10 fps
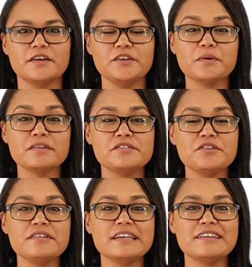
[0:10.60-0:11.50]
You are
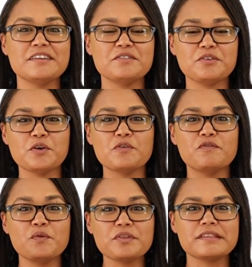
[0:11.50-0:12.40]
tuned in to your
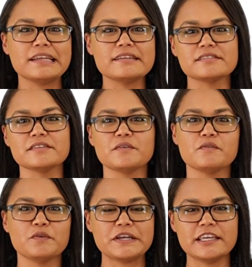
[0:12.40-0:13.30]
fourth lesson
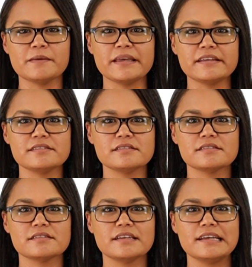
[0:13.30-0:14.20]
for
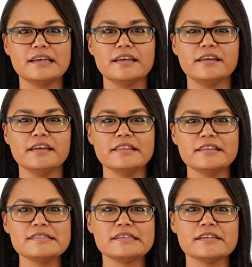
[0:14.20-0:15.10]
EMS. In
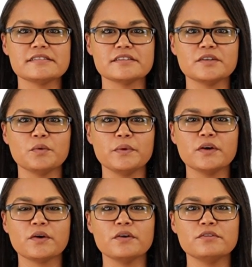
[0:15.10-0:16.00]
this lesson, we
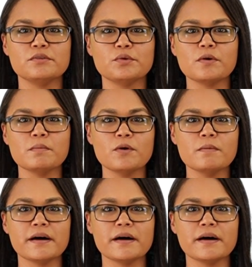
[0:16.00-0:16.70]
are going to talk more